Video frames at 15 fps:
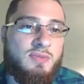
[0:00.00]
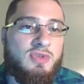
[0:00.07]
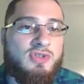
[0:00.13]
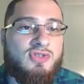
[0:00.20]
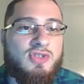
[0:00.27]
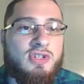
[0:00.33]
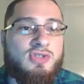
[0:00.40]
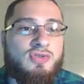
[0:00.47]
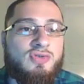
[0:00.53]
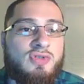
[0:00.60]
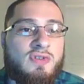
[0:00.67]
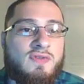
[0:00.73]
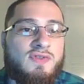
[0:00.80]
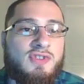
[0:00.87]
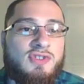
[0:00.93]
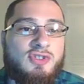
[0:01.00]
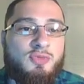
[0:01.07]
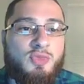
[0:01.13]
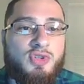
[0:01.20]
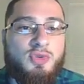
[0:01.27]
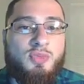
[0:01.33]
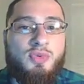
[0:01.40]
your central nervous system
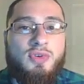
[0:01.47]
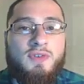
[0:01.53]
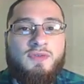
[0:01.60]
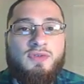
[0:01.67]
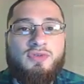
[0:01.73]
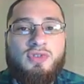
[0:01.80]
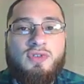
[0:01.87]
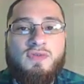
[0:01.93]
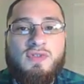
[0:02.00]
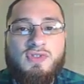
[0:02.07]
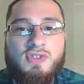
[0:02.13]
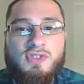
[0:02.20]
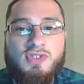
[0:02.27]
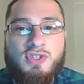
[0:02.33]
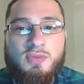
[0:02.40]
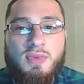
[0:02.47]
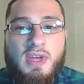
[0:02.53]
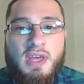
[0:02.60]
and your peripheral nervous system,